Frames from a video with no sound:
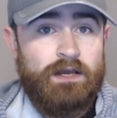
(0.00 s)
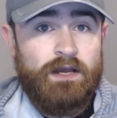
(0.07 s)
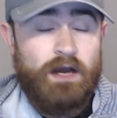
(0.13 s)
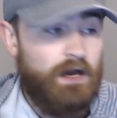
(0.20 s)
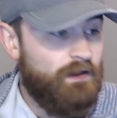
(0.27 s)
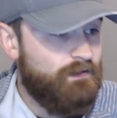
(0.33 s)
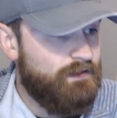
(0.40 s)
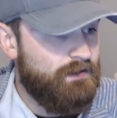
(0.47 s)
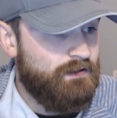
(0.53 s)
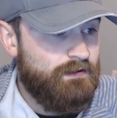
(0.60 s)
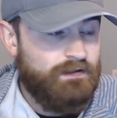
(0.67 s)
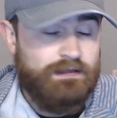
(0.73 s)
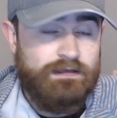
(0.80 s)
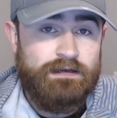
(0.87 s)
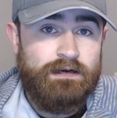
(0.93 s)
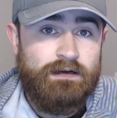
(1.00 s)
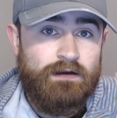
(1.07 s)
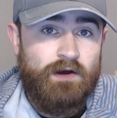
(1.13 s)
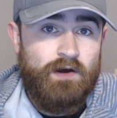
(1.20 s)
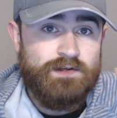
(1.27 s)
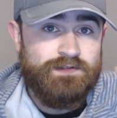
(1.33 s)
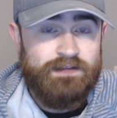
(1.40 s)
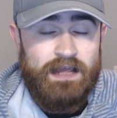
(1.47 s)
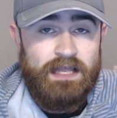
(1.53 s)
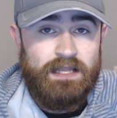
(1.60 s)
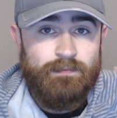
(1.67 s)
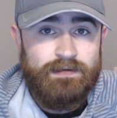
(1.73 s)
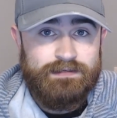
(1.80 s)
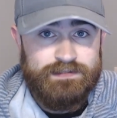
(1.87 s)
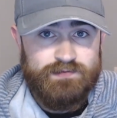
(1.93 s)
Also the
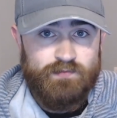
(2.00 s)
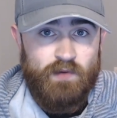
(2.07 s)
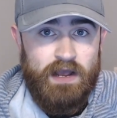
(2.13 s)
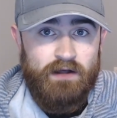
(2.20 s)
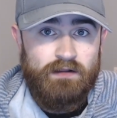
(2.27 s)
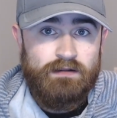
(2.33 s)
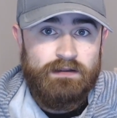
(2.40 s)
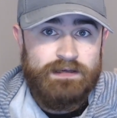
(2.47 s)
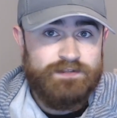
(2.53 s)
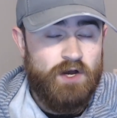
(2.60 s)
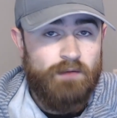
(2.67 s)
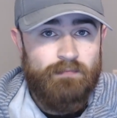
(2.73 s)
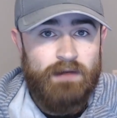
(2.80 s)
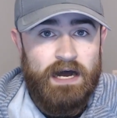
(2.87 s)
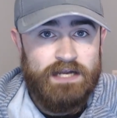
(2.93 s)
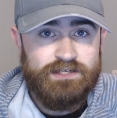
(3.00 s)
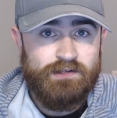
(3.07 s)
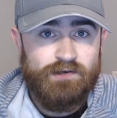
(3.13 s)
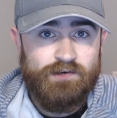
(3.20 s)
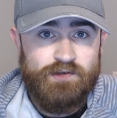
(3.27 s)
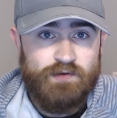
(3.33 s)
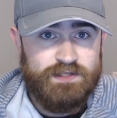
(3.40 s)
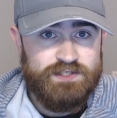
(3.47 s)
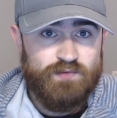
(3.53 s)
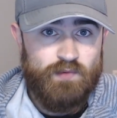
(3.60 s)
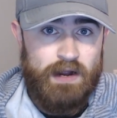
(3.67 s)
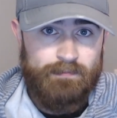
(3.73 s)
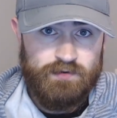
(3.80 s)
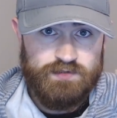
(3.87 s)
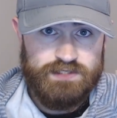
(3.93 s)
element as well. It's all modular. You can
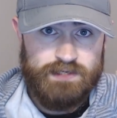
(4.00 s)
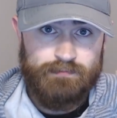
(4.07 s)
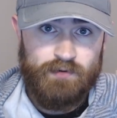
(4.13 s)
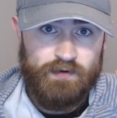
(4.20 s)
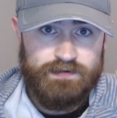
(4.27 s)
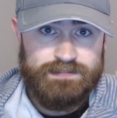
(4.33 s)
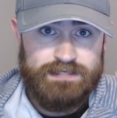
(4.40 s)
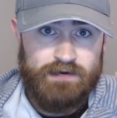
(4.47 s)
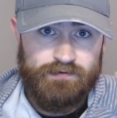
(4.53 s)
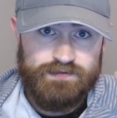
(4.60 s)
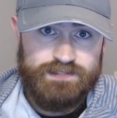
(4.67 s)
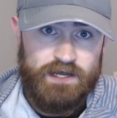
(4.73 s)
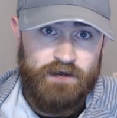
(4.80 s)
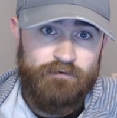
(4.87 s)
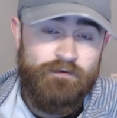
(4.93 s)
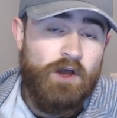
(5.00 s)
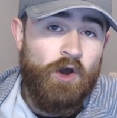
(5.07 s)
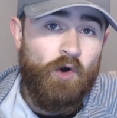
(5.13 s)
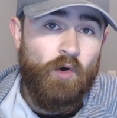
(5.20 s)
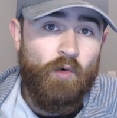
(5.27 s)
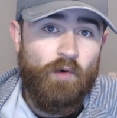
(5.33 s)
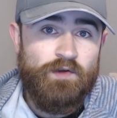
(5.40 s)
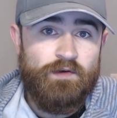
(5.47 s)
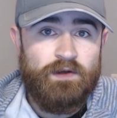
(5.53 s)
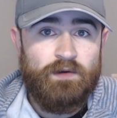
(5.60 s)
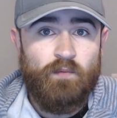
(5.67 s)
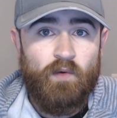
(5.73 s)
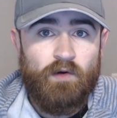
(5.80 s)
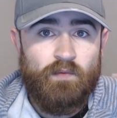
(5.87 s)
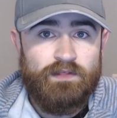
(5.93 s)
swap those components out yourself, or you
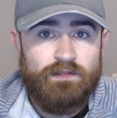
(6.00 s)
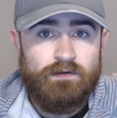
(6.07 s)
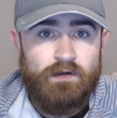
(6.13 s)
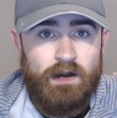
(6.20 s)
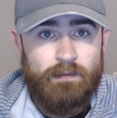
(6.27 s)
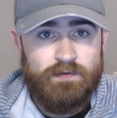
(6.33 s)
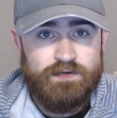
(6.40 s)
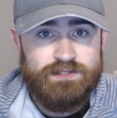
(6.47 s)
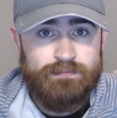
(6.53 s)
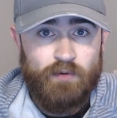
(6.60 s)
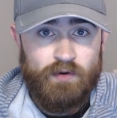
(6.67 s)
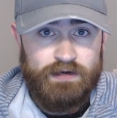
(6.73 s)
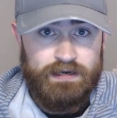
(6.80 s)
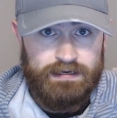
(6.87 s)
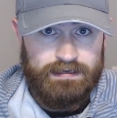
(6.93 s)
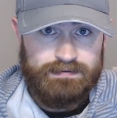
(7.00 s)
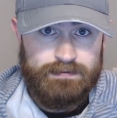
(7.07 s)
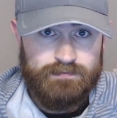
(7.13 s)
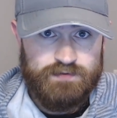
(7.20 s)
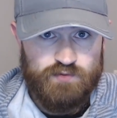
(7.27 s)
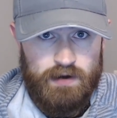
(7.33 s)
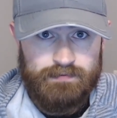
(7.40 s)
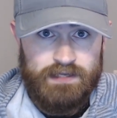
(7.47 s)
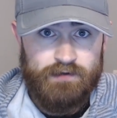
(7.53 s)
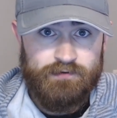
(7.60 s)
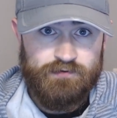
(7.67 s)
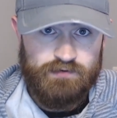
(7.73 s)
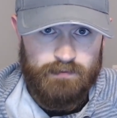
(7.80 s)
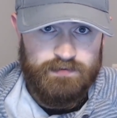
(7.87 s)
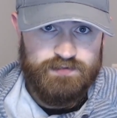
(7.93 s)
can work with Clawhammer support and get them swapped out
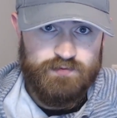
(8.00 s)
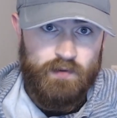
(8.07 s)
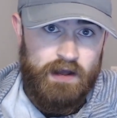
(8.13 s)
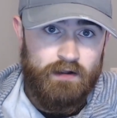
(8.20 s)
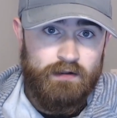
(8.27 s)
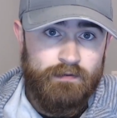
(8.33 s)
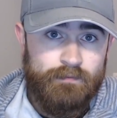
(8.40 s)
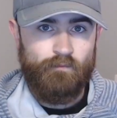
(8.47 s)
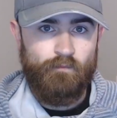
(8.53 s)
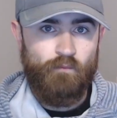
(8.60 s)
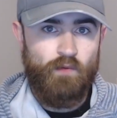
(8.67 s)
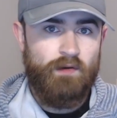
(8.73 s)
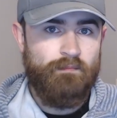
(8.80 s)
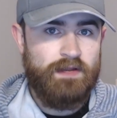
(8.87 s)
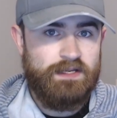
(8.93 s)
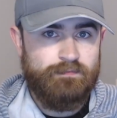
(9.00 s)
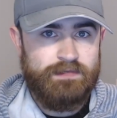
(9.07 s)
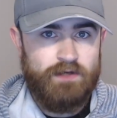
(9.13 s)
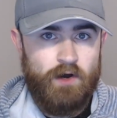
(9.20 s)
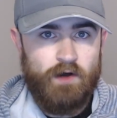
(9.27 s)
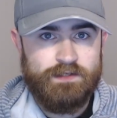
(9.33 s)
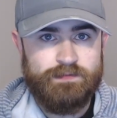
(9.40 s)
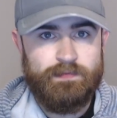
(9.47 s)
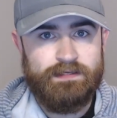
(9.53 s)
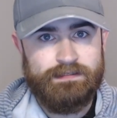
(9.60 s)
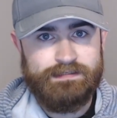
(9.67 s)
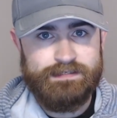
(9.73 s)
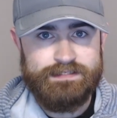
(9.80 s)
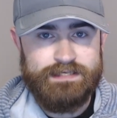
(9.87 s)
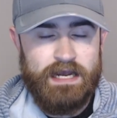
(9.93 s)
through them as well. What made me ultimately
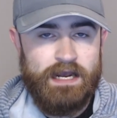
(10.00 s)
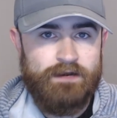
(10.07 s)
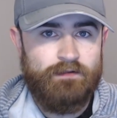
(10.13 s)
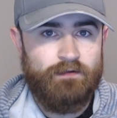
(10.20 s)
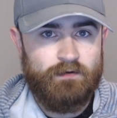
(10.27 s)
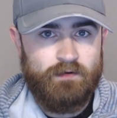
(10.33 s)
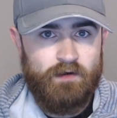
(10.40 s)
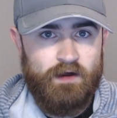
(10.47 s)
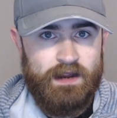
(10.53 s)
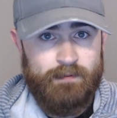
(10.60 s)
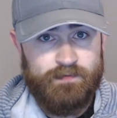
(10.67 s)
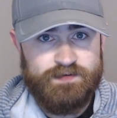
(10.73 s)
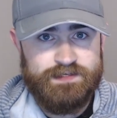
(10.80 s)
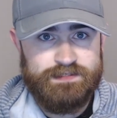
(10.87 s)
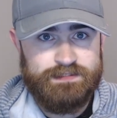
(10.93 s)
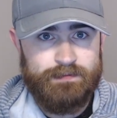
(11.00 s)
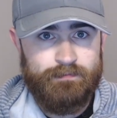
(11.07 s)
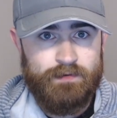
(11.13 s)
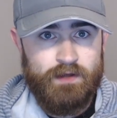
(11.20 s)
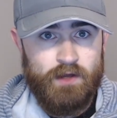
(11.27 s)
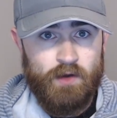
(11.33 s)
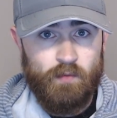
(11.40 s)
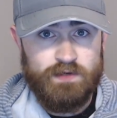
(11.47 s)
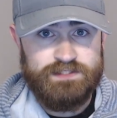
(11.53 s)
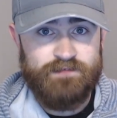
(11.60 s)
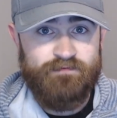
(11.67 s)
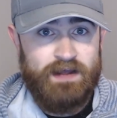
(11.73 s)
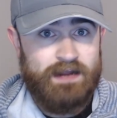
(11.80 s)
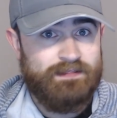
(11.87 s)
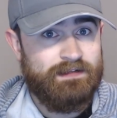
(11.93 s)
decide on the Clawhammer system was the
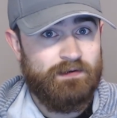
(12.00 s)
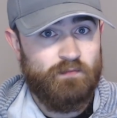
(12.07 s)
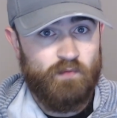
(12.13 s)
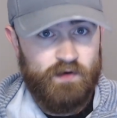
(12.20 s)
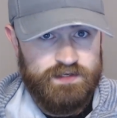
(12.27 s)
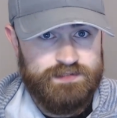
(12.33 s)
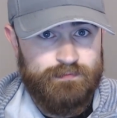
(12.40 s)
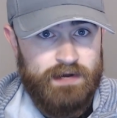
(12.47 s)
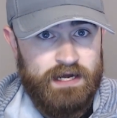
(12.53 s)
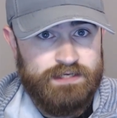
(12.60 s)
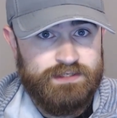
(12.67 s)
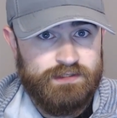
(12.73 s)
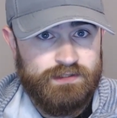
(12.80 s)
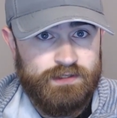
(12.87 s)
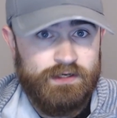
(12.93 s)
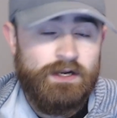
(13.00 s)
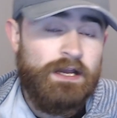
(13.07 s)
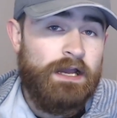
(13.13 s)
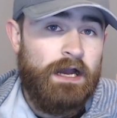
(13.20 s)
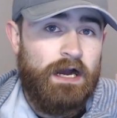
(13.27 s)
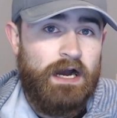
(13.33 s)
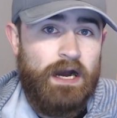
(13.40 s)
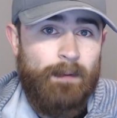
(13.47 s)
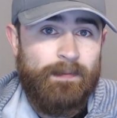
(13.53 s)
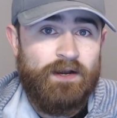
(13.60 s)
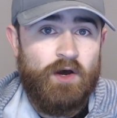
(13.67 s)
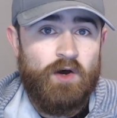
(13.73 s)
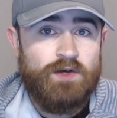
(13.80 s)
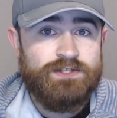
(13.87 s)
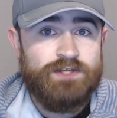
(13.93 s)
fact that it was modular, and
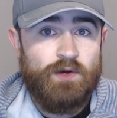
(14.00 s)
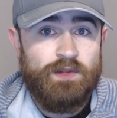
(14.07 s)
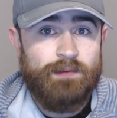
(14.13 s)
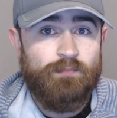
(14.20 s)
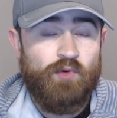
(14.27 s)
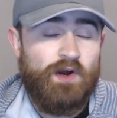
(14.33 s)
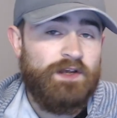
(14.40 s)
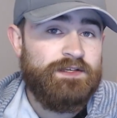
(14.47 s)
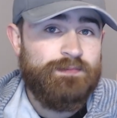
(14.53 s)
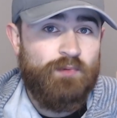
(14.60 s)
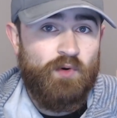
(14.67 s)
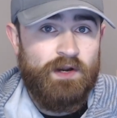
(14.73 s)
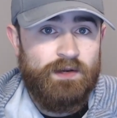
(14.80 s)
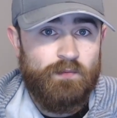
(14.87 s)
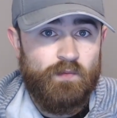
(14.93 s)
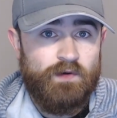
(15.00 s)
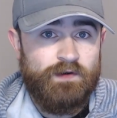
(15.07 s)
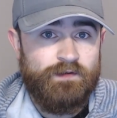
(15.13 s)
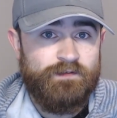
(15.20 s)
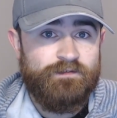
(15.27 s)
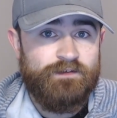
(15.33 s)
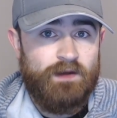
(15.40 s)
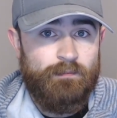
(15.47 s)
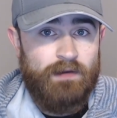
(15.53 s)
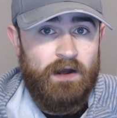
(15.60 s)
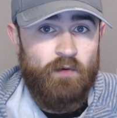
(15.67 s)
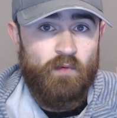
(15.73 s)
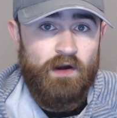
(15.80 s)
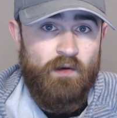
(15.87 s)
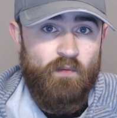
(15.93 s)
also the price point was
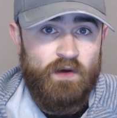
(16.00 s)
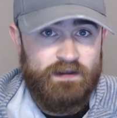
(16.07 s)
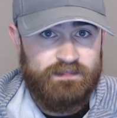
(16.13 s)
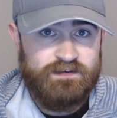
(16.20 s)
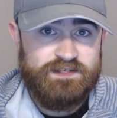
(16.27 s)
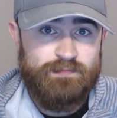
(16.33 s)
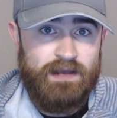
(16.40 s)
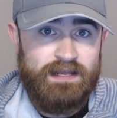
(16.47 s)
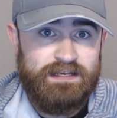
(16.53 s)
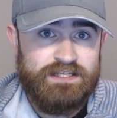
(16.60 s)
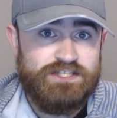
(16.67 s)
about where I wanted to spend.